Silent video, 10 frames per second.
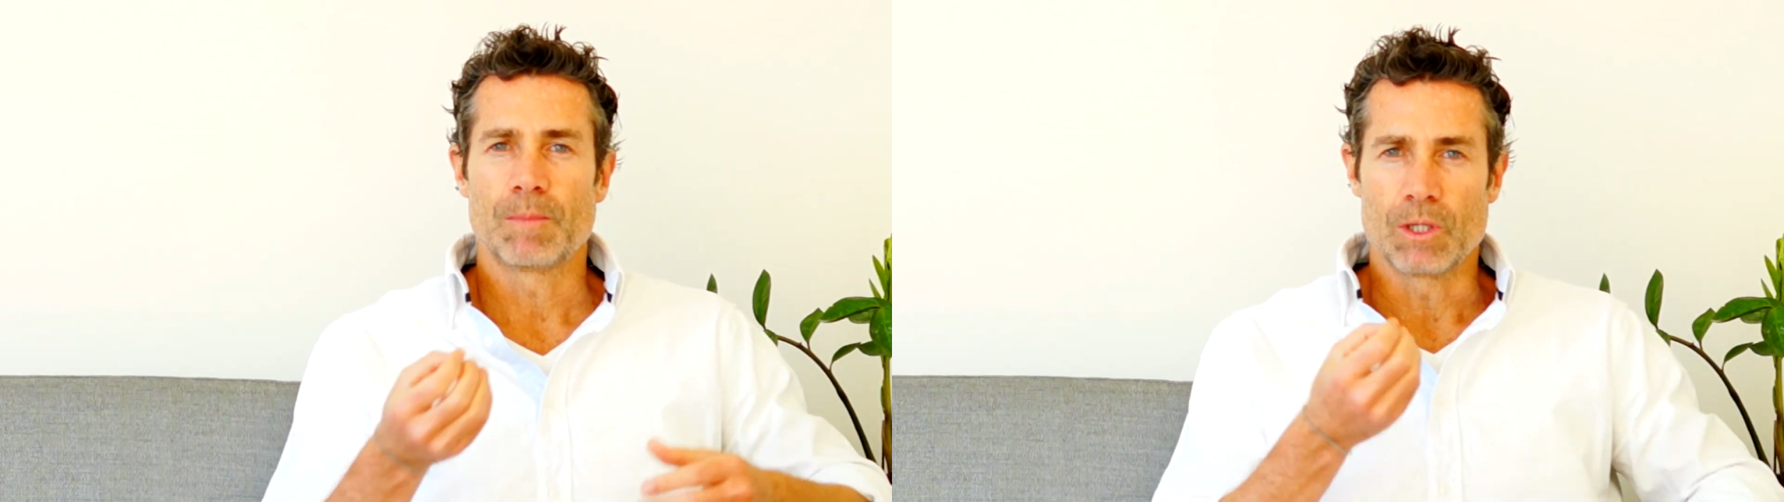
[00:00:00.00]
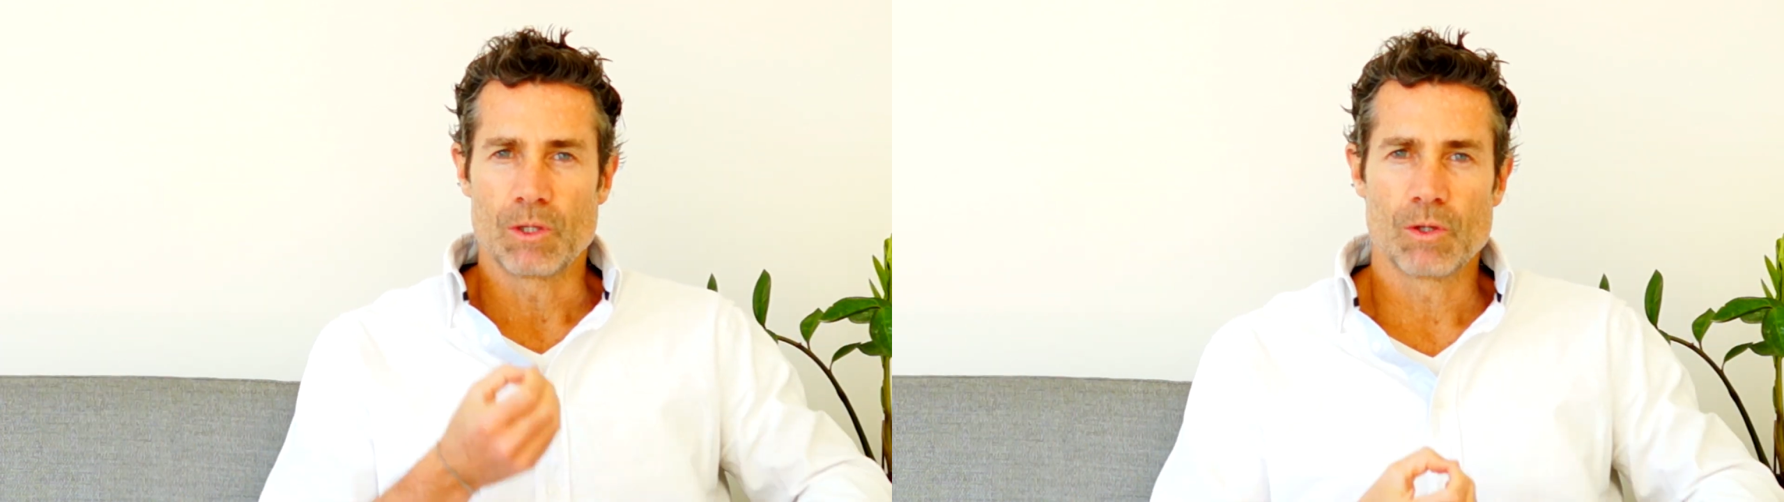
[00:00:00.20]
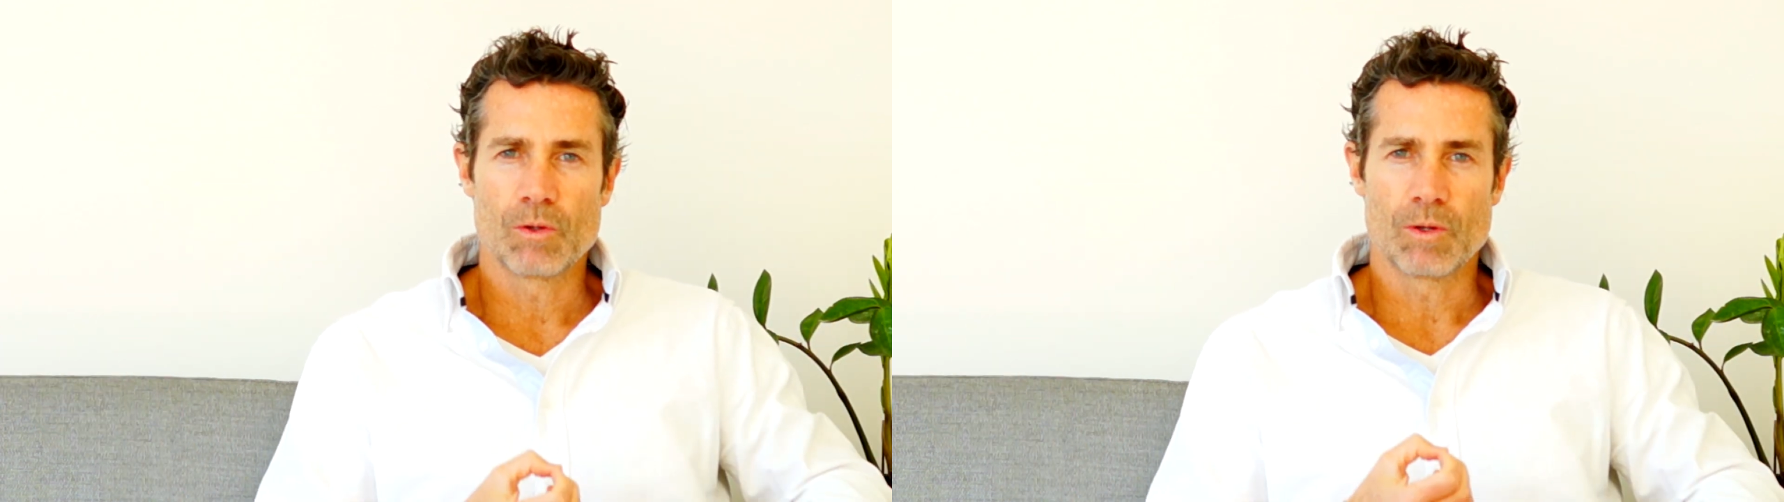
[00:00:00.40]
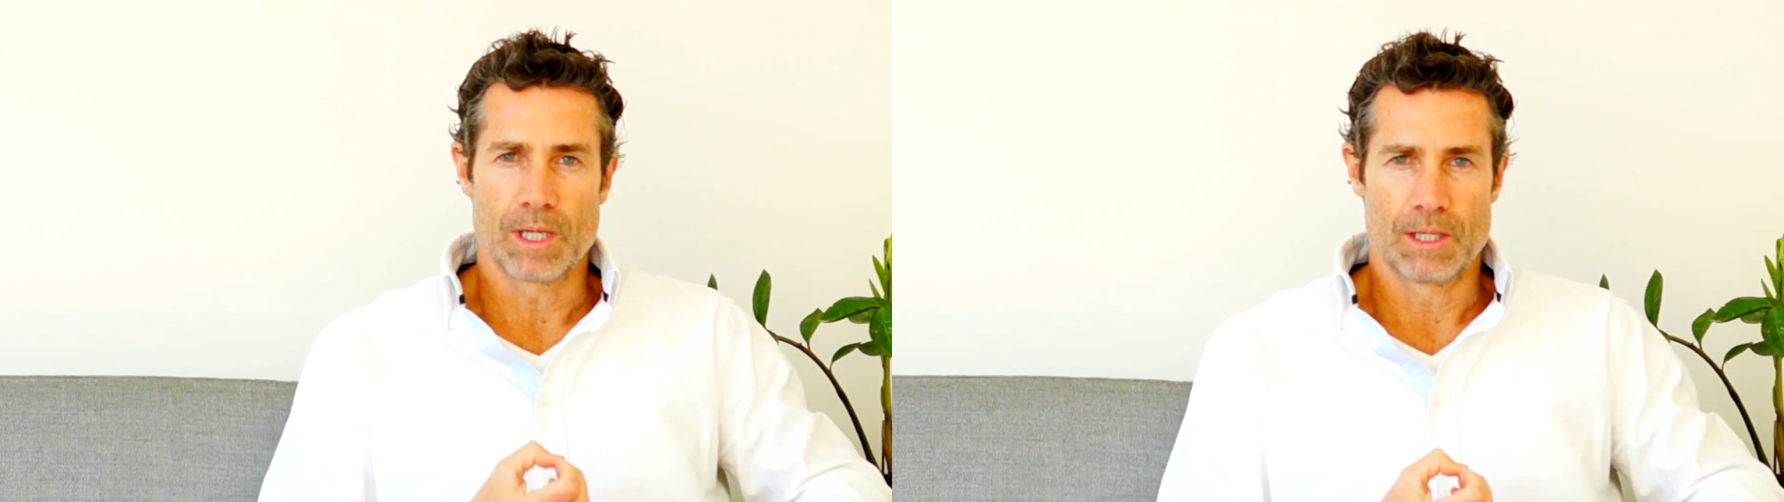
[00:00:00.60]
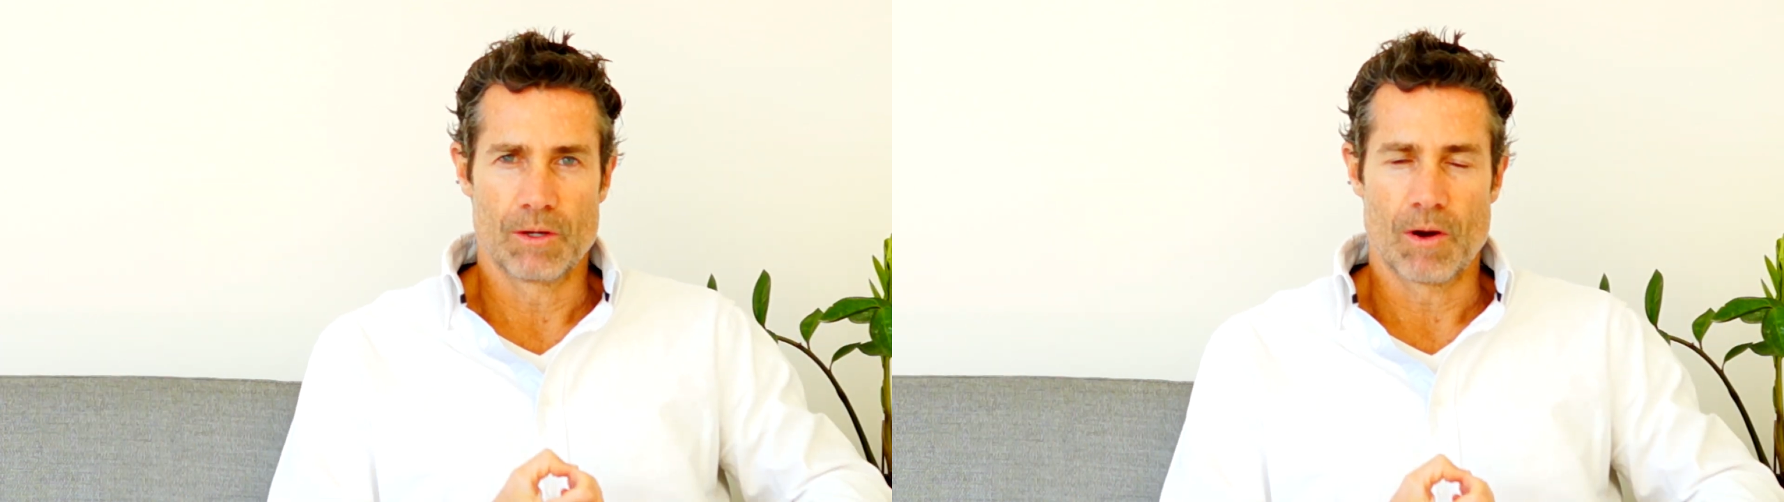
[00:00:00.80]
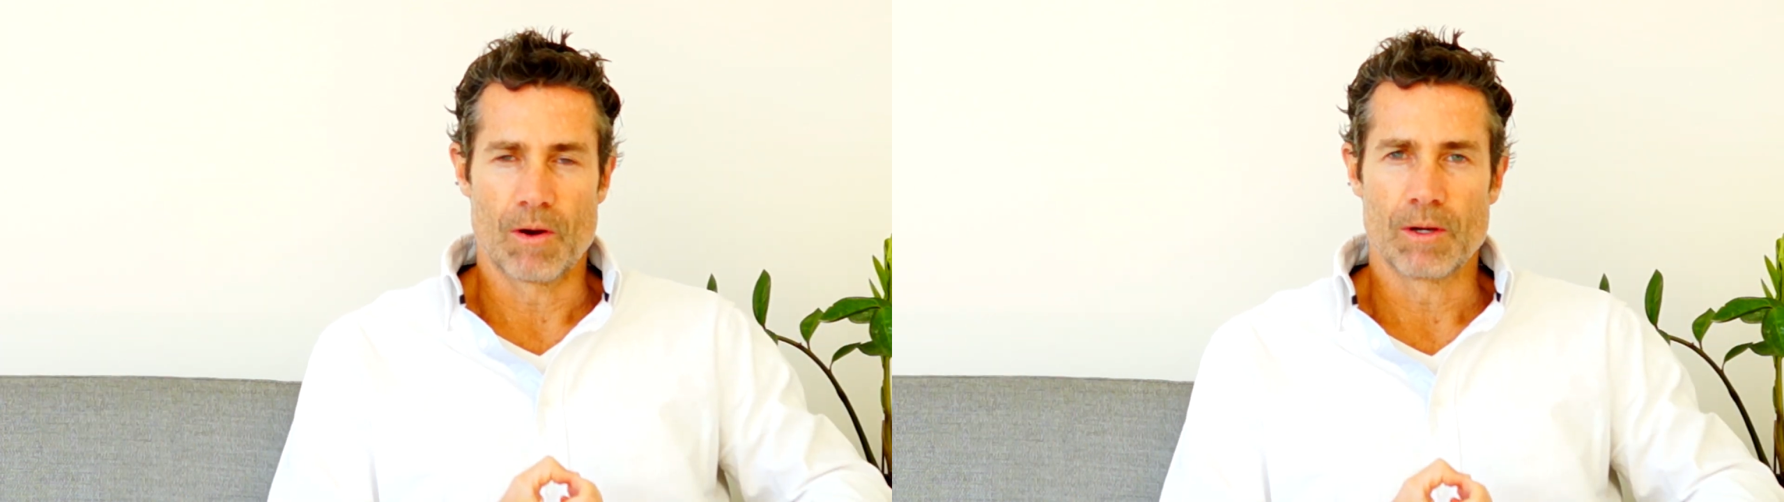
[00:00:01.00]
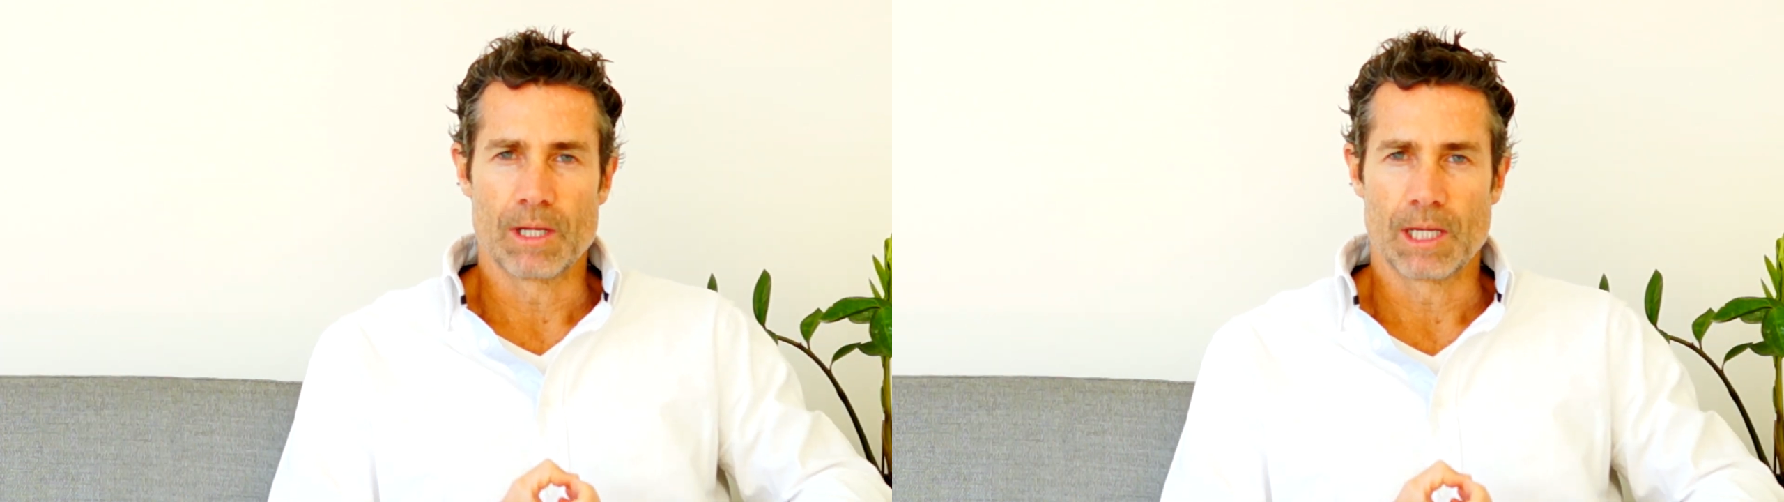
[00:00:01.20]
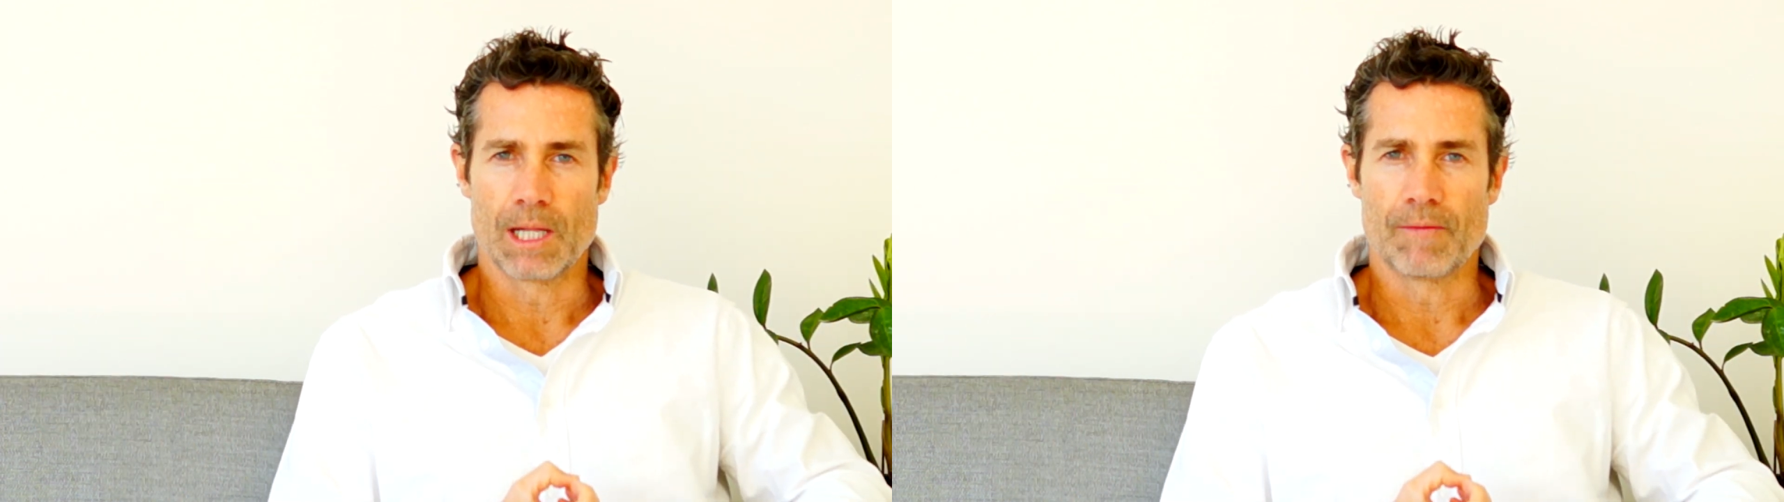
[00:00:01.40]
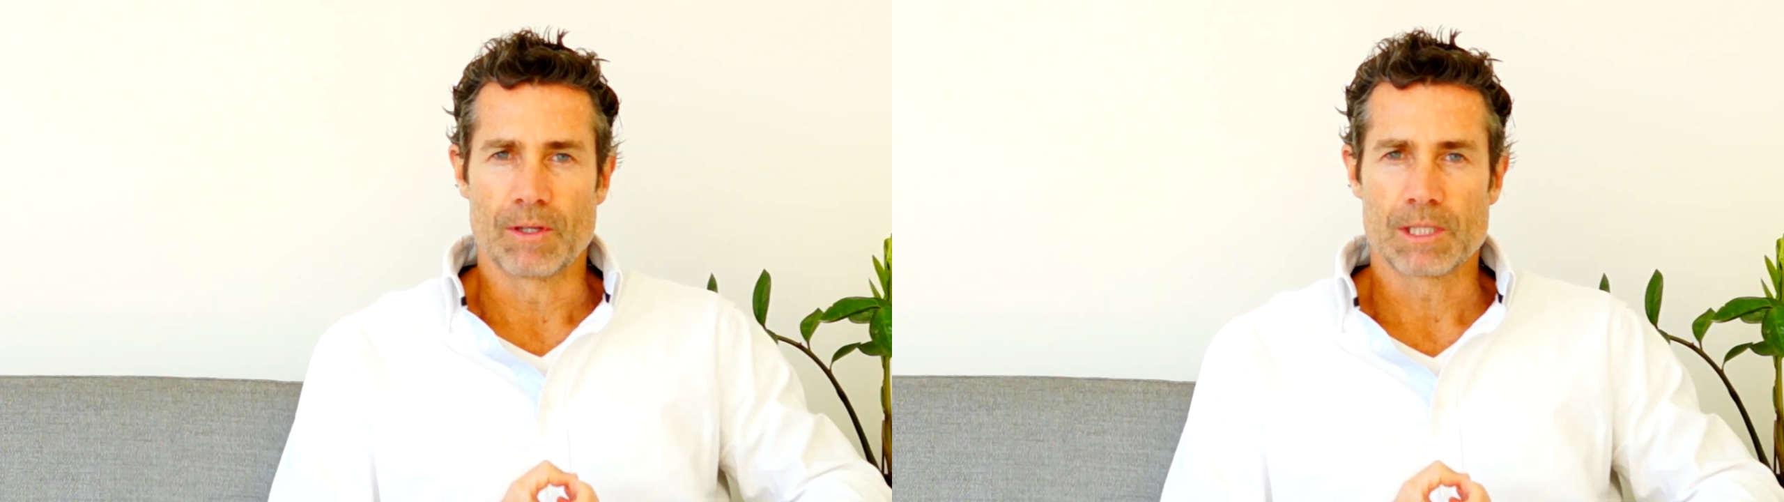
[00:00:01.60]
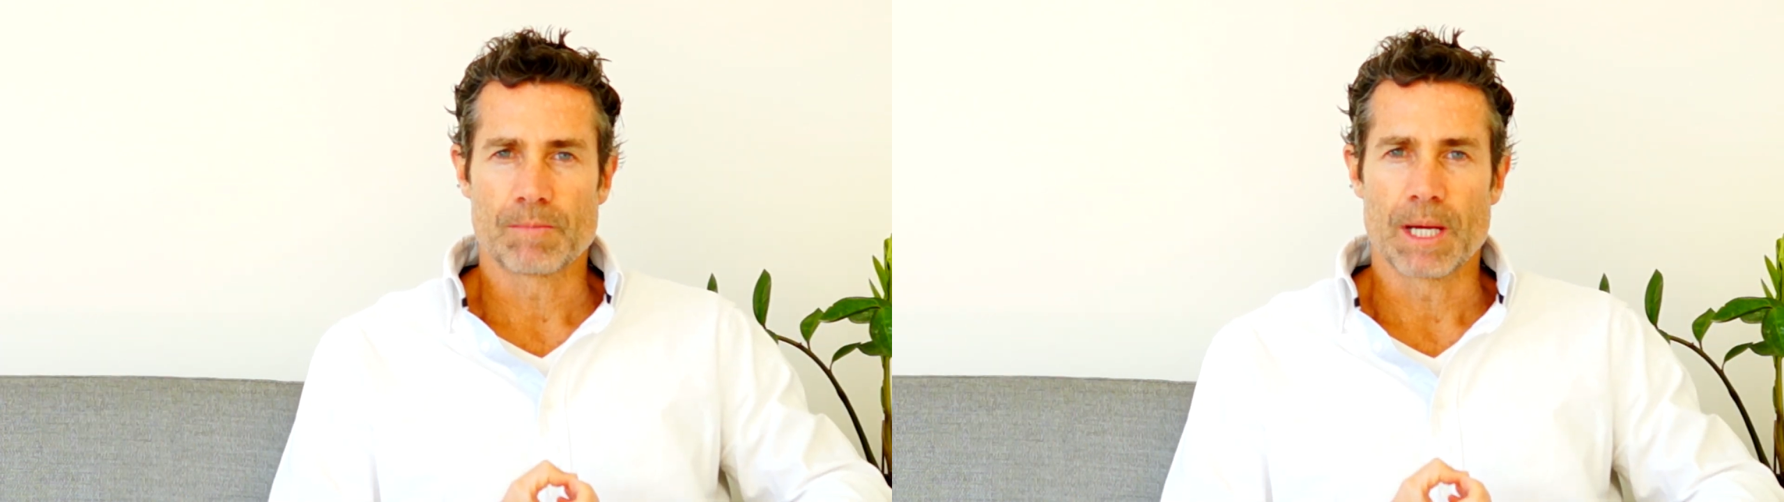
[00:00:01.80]
but you in your own inner
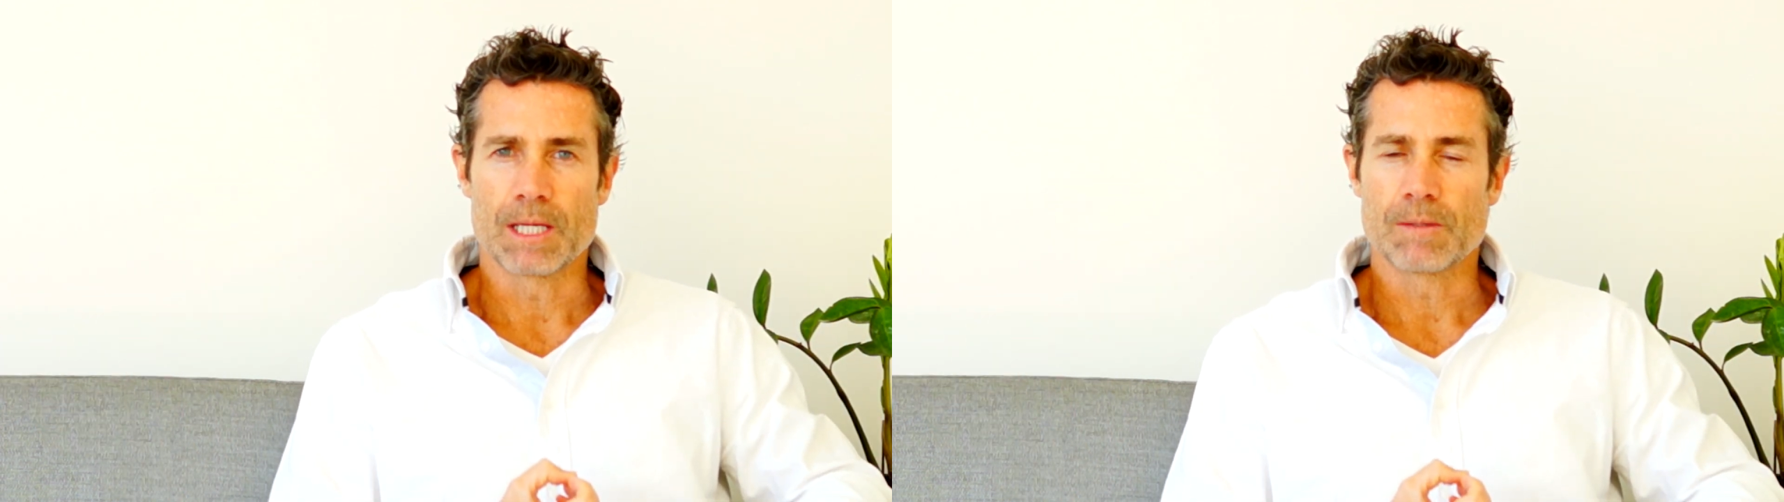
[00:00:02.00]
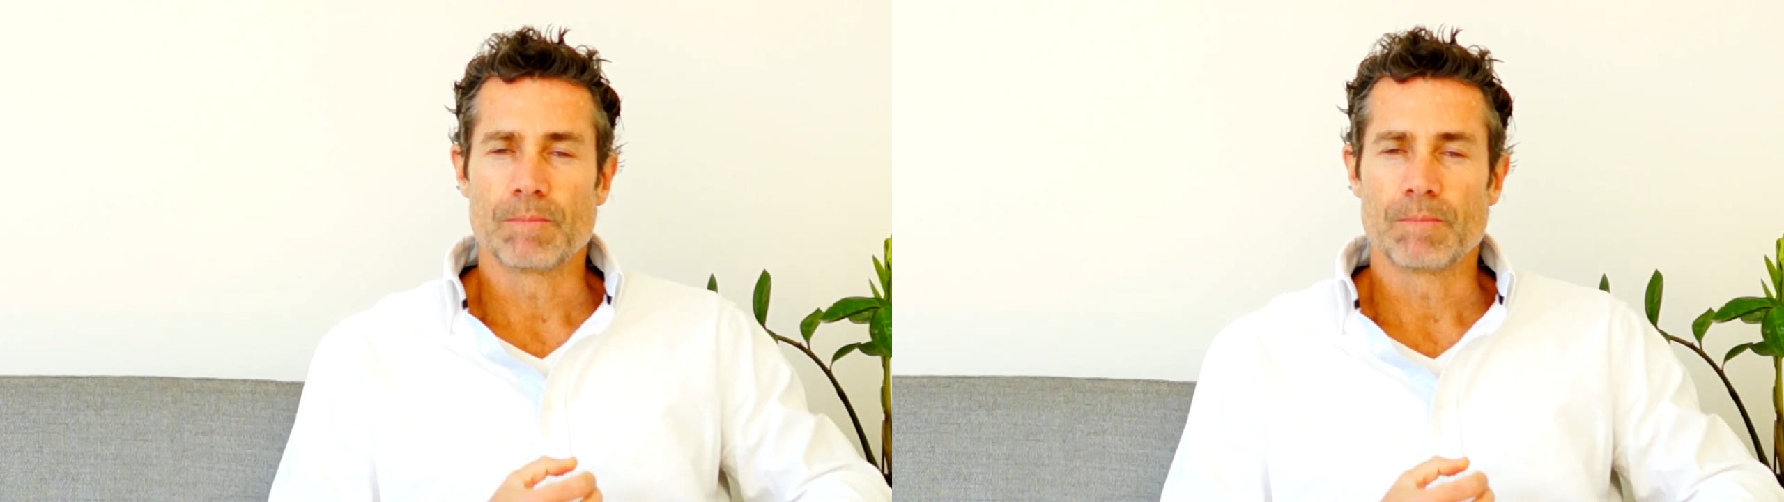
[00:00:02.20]
loving space